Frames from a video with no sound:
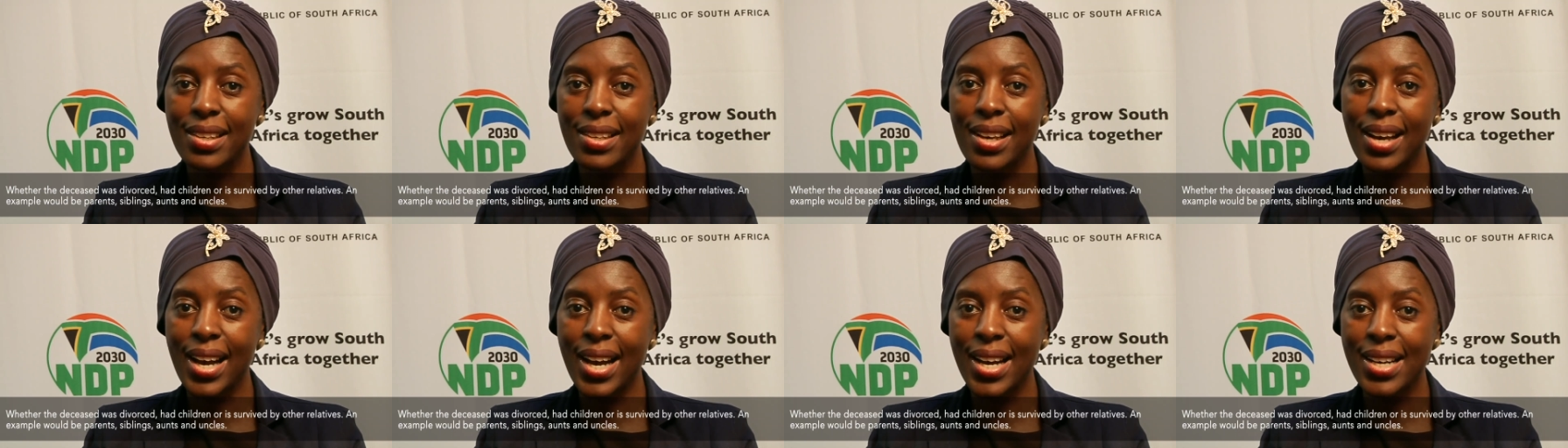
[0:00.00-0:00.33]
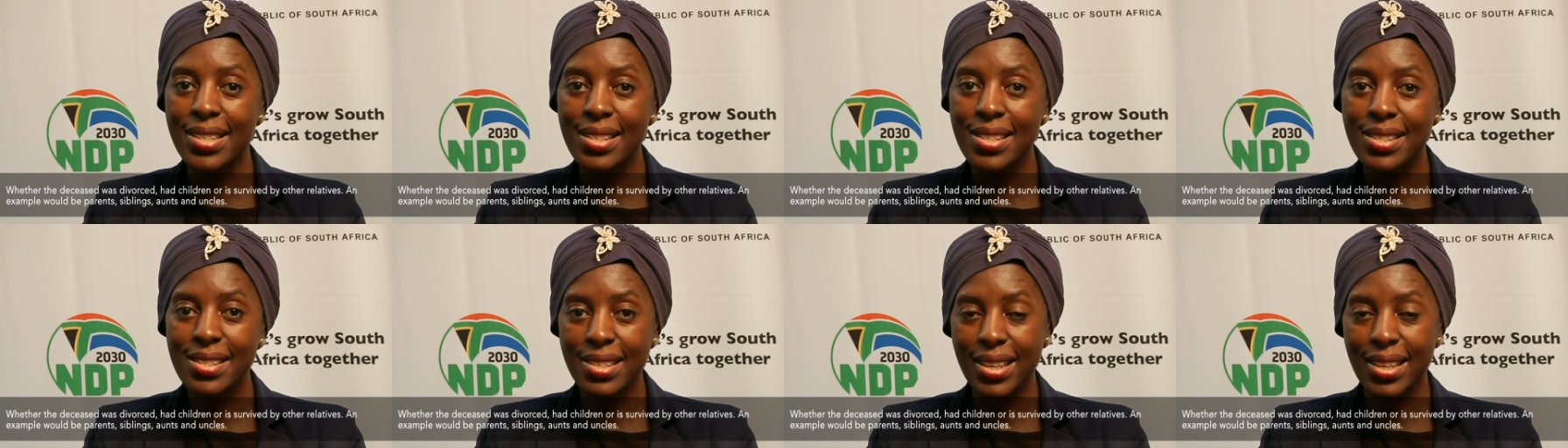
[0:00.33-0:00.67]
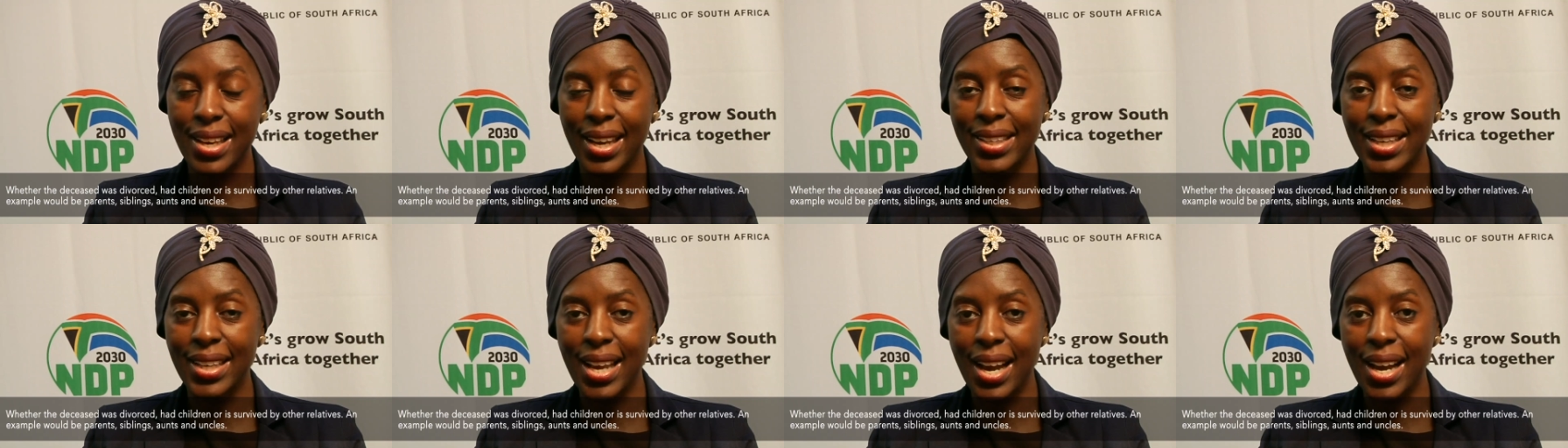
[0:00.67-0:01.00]
aunts
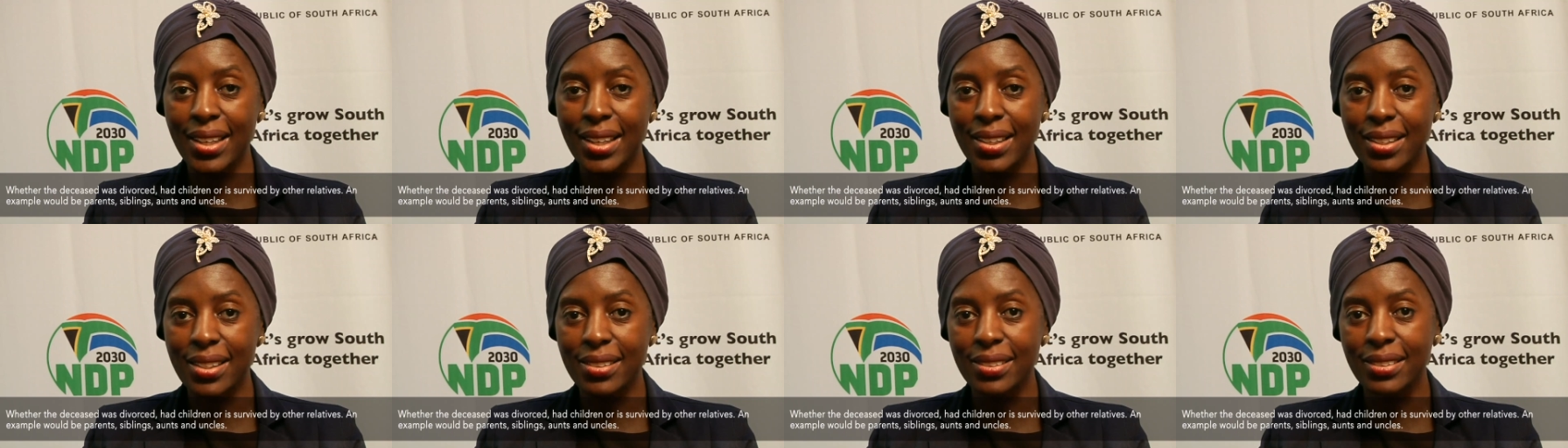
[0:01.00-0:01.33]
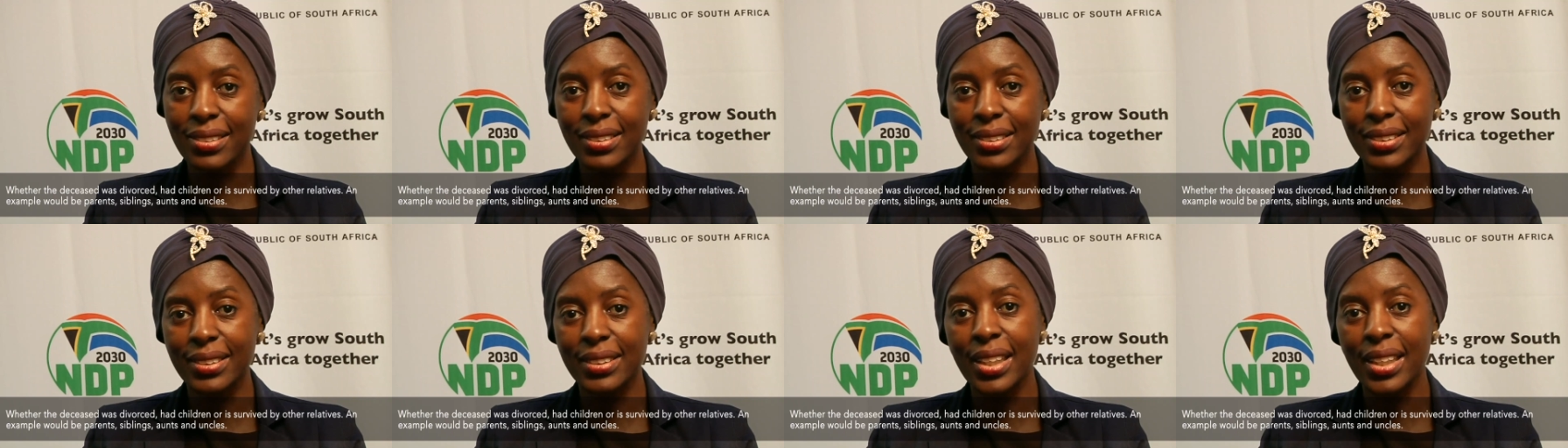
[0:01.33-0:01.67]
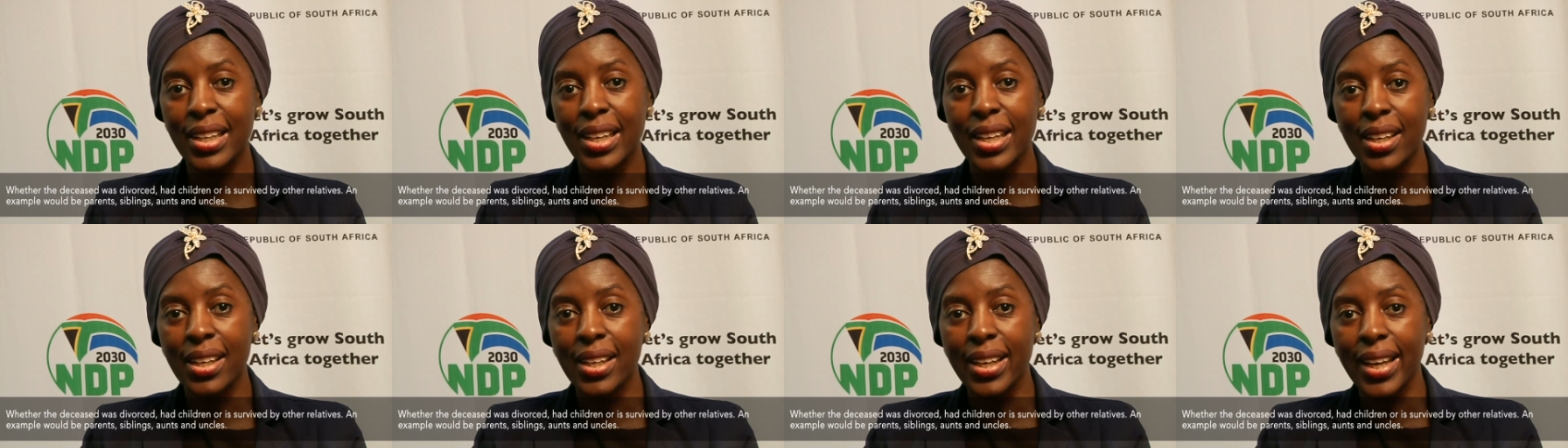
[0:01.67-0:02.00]
and uncles.
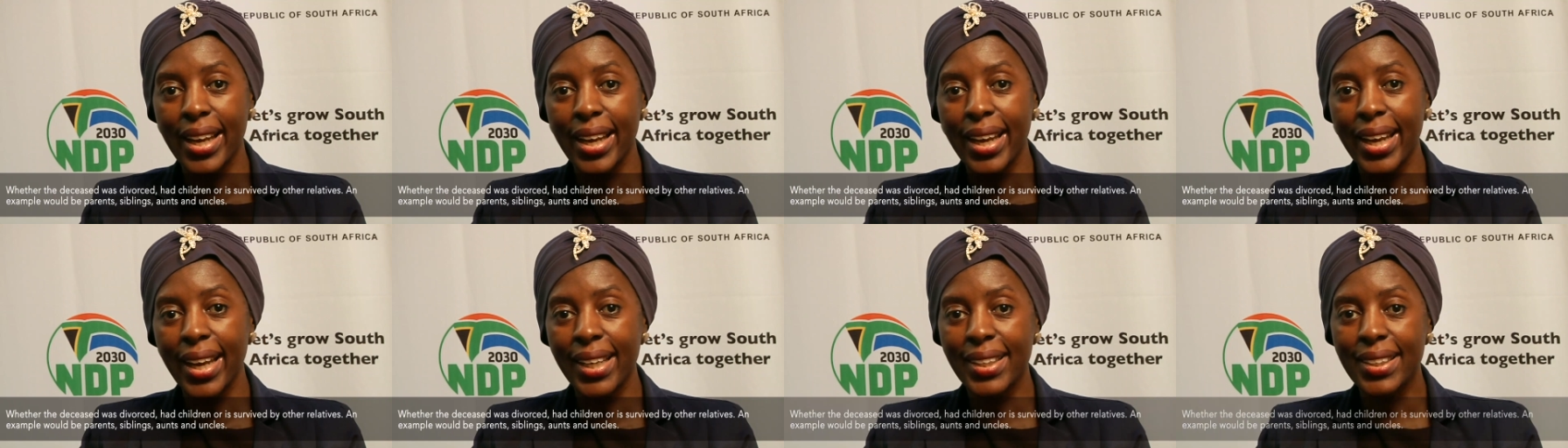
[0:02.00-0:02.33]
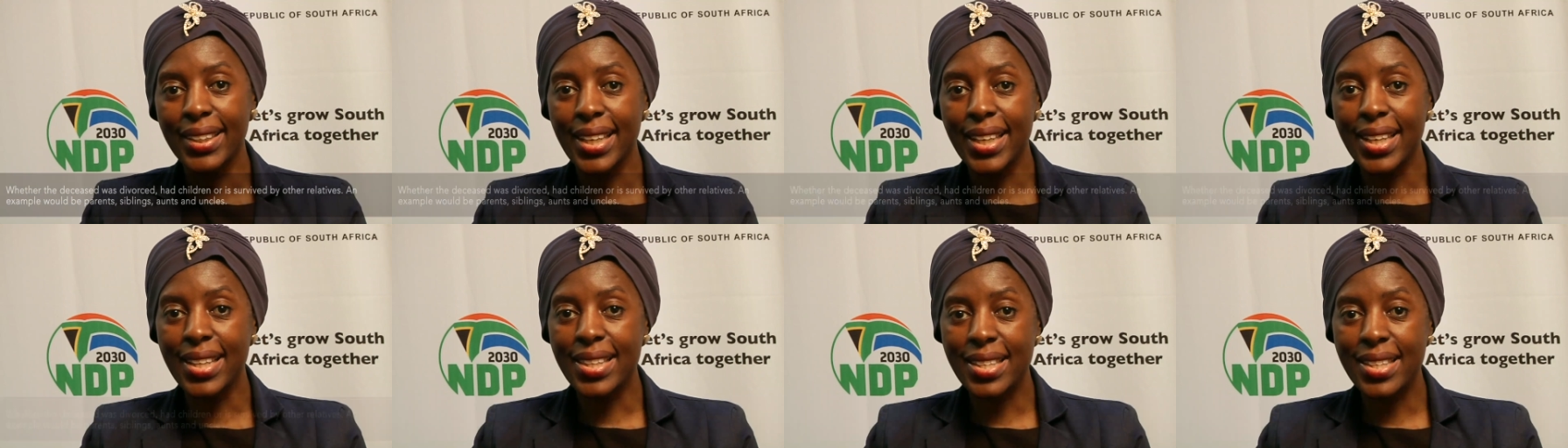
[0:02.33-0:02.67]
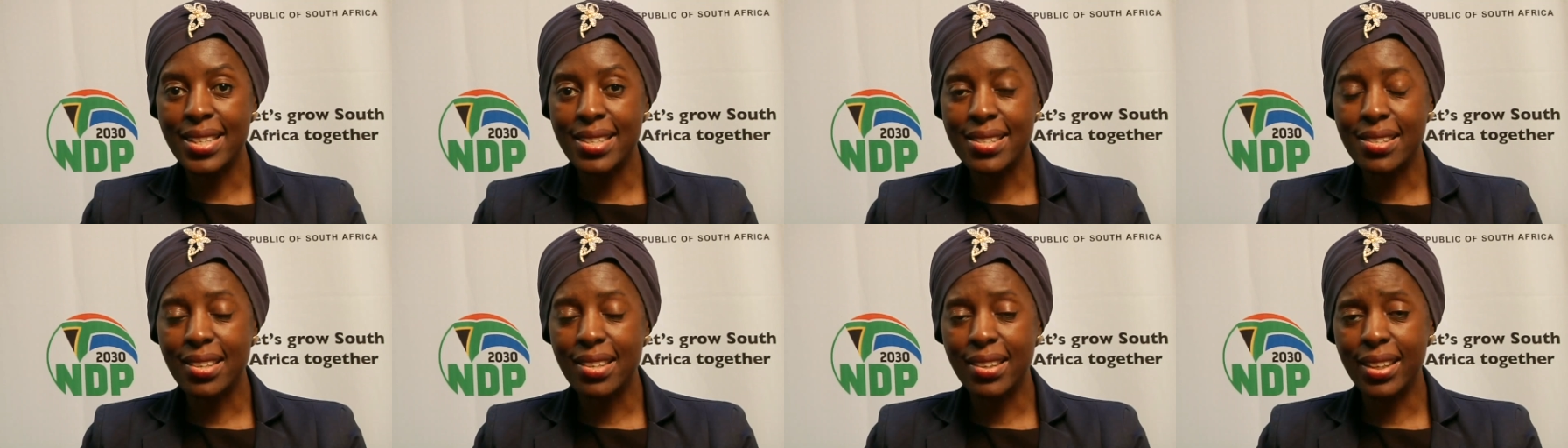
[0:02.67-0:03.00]
And in
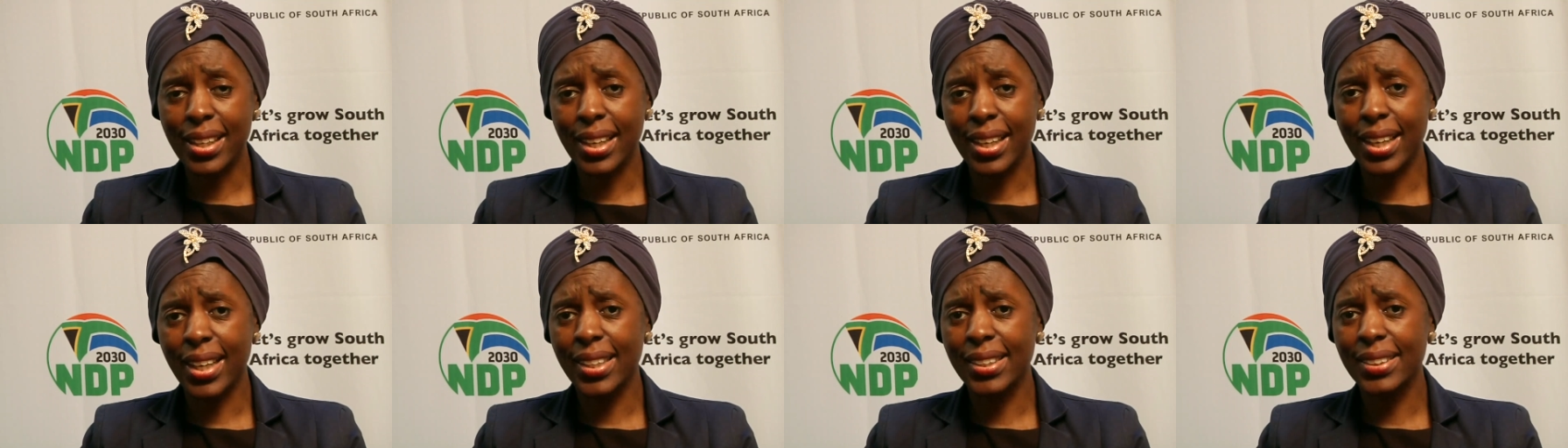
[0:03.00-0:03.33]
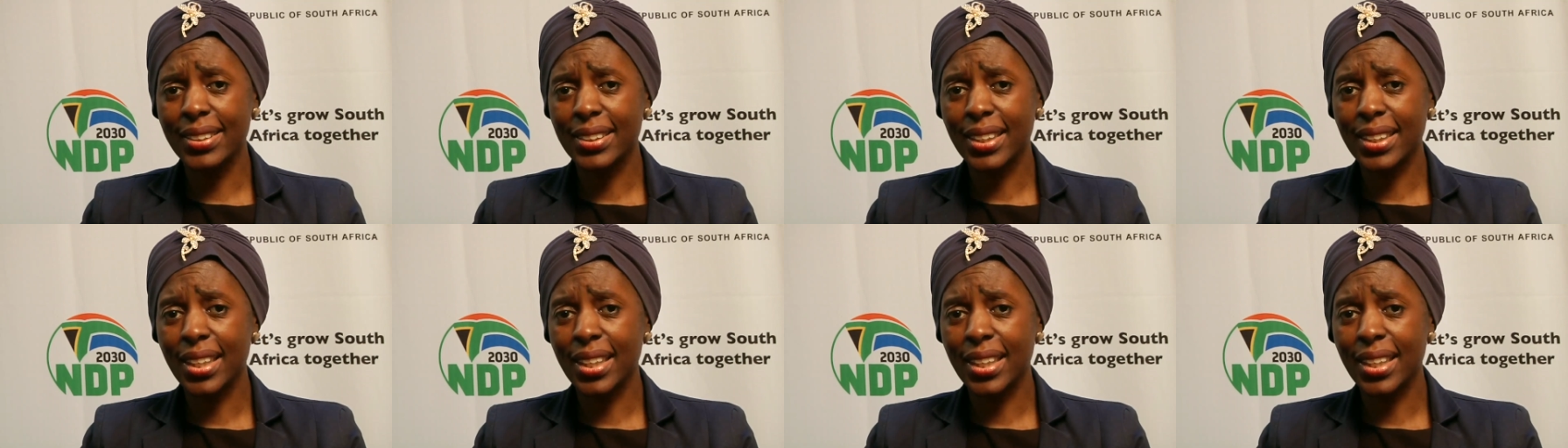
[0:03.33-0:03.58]
this regard,